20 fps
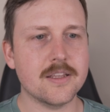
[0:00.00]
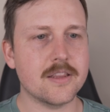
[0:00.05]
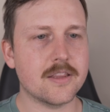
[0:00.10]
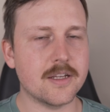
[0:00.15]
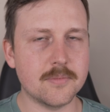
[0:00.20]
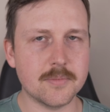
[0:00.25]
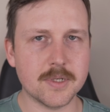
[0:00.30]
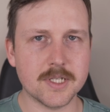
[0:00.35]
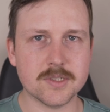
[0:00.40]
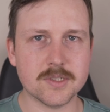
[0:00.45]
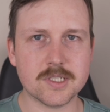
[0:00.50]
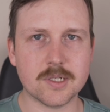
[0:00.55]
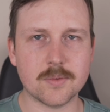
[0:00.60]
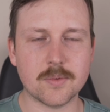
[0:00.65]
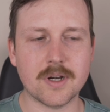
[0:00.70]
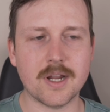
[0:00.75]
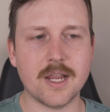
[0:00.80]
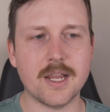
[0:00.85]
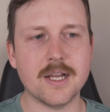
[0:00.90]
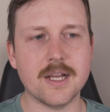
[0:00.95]
thumbnails that
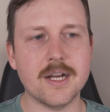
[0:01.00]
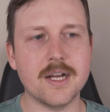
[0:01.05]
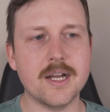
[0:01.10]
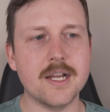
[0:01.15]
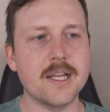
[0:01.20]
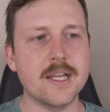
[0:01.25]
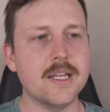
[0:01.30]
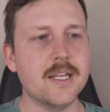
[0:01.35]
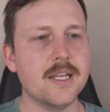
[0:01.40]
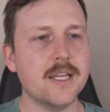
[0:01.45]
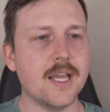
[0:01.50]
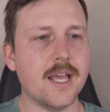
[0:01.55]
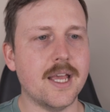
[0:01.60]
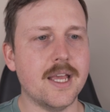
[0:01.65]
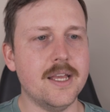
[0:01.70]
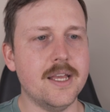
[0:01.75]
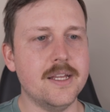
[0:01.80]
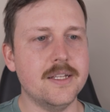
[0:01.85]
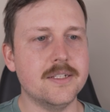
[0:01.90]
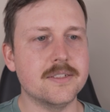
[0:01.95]
were AI,
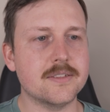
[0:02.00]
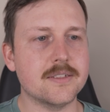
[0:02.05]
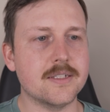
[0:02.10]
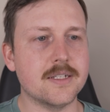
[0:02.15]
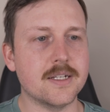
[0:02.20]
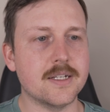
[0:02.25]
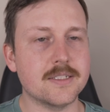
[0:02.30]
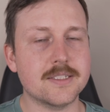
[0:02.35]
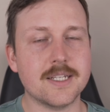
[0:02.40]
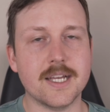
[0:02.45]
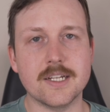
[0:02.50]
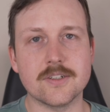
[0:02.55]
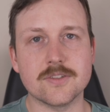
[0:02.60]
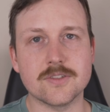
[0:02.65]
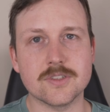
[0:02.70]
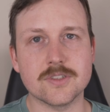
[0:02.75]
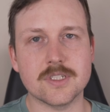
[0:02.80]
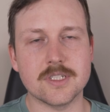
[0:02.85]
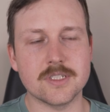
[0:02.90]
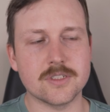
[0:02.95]
and
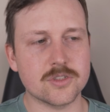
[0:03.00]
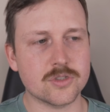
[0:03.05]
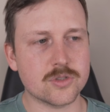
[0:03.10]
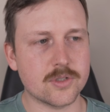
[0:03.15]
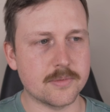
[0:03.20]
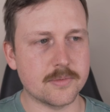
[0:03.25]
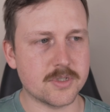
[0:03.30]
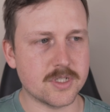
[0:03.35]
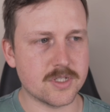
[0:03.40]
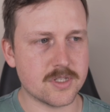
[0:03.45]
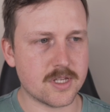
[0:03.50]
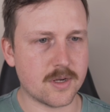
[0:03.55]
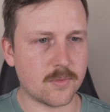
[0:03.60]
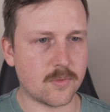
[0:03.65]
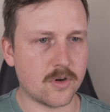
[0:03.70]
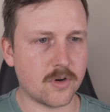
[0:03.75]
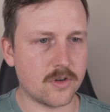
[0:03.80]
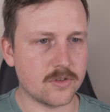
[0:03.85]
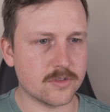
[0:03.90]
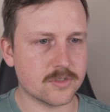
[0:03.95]
titles and descriptions that
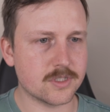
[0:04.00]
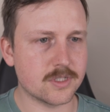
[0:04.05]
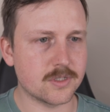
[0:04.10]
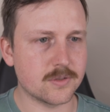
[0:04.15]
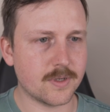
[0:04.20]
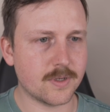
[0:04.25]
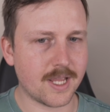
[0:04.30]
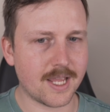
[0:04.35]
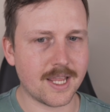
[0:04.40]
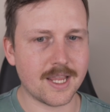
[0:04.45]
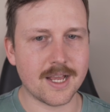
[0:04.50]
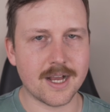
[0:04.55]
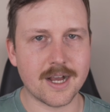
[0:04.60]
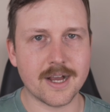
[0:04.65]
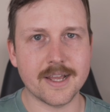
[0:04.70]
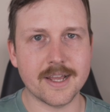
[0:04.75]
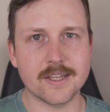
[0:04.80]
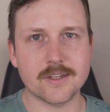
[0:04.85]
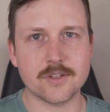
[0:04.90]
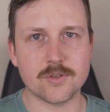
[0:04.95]
were also
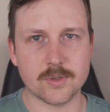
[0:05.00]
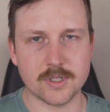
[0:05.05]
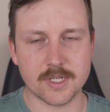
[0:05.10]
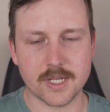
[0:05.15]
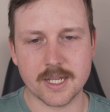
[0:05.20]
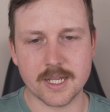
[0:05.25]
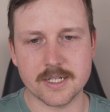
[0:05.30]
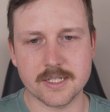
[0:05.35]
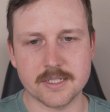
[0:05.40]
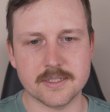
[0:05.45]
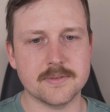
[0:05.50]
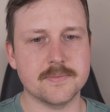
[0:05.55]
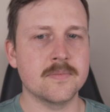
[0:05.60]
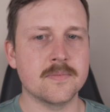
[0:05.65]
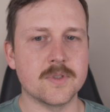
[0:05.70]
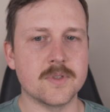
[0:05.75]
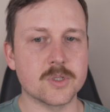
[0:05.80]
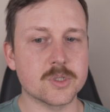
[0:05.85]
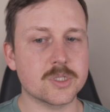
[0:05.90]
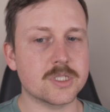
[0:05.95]
AI created.
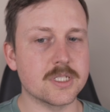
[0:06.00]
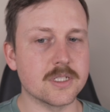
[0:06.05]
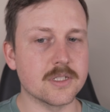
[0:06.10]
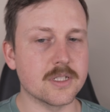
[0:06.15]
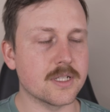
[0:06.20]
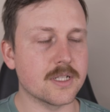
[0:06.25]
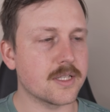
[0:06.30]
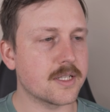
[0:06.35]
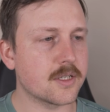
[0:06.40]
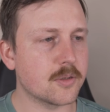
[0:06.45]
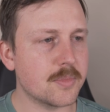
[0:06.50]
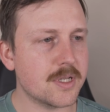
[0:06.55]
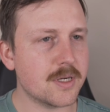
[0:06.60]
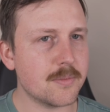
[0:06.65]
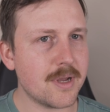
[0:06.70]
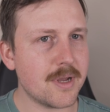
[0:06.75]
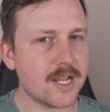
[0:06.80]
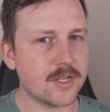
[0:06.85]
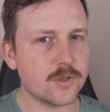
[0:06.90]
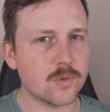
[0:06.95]
There's still a little bit of
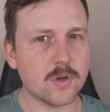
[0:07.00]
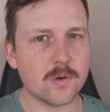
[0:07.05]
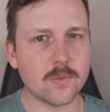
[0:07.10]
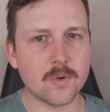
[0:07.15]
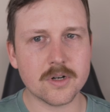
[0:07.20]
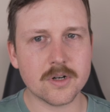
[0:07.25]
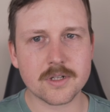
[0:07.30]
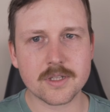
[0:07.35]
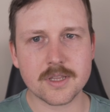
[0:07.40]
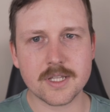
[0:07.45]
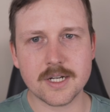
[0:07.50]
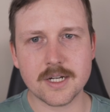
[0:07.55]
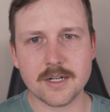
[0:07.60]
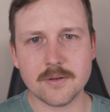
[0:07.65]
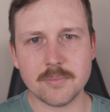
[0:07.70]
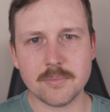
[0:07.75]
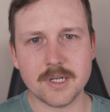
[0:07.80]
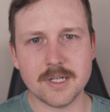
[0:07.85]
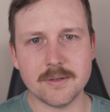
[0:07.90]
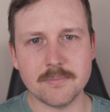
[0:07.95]
manual work there,
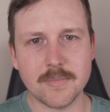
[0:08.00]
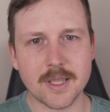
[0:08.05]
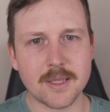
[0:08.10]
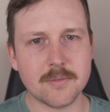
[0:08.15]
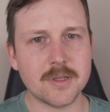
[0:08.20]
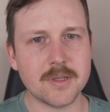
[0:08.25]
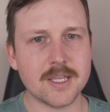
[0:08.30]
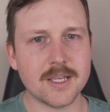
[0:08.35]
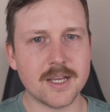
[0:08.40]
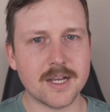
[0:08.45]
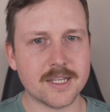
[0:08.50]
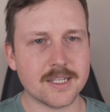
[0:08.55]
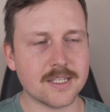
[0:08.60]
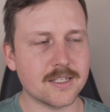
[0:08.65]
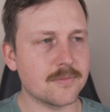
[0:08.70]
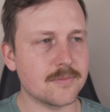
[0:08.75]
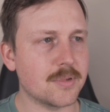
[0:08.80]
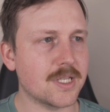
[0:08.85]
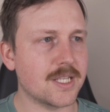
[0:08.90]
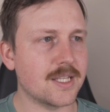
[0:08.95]
but maybe I
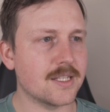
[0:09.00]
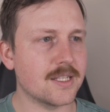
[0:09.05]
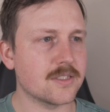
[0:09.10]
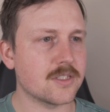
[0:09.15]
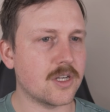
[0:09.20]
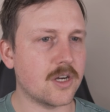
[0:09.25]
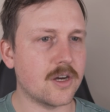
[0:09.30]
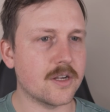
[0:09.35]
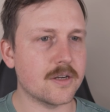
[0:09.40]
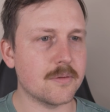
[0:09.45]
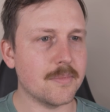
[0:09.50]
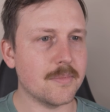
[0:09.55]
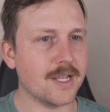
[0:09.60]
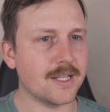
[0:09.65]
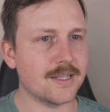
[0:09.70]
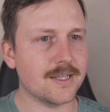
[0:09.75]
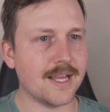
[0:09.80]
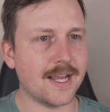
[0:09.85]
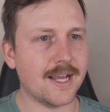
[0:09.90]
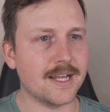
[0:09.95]
can begin to
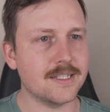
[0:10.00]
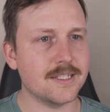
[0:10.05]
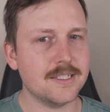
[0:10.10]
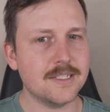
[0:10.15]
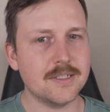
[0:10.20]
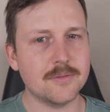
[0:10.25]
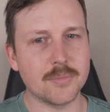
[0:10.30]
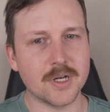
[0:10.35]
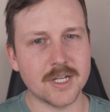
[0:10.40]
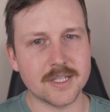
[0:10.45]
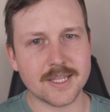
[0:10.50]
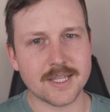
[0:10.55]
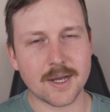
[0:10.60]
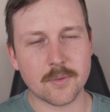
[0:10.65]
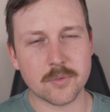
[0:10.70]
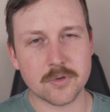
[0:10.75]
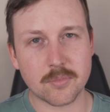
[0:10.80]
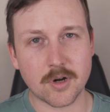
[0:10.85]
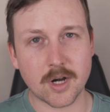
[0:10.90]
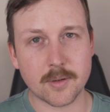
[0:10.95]
automate that. But that
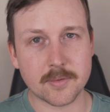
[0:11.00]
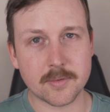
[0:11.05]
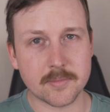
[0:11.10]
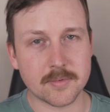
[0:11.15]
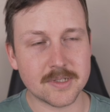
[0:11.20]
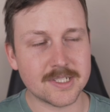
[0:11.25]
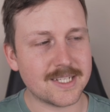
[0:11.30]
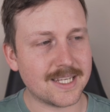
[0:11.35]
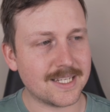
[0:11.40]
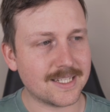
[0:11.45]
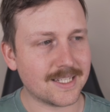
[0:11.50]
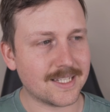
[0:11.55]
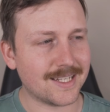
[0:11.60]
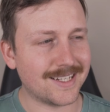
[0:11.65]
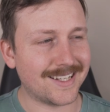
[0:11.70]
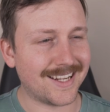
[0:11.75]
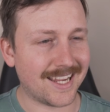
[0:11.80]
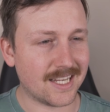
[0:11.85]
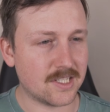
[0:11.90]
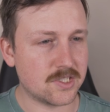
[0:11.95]
would probably take
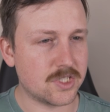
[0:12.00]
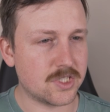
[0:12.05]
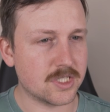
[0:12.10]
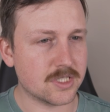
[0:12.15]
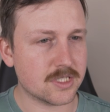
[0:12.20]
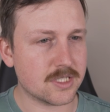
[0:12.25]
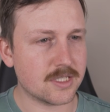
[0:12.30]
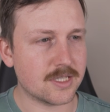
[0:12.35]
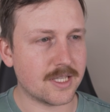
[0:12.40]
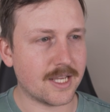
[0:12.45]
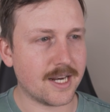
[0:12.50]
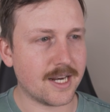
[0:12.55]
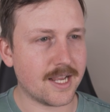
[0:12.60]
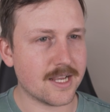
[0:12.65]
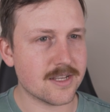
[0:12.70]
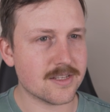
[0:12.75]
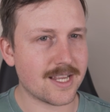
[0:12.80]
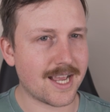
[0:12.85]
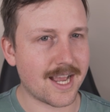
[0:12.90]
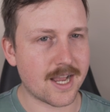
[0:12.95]
an agent that
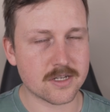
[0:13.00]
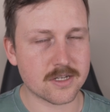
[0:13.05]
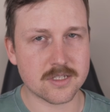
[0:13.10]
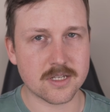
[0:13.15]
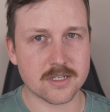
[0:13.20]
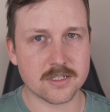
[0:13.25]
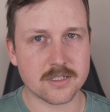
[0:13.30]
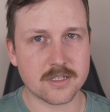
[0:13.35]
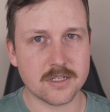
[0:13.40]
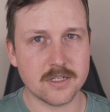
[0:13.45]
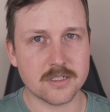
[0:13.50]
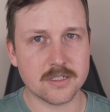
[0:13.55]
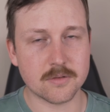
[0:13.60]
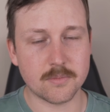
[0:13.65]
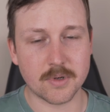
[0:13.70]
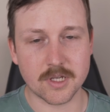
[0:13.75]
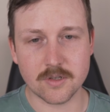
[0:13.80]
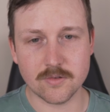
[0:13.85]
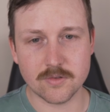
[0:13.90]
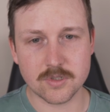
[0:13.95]
has access to
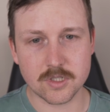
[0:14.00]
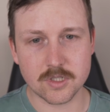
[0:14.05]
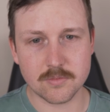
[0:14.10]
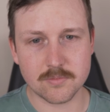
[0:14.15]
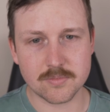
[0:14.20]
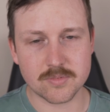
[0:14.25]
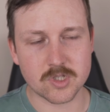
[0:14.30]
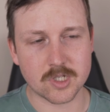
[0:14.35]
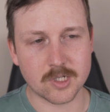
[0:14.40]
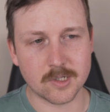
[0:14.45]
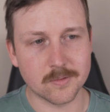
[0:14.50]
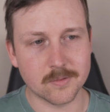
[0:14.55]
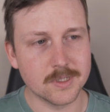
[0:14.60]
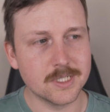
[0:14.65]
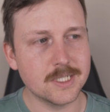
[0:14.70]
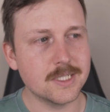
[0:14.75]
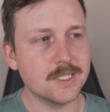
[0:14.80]
my YouTube. So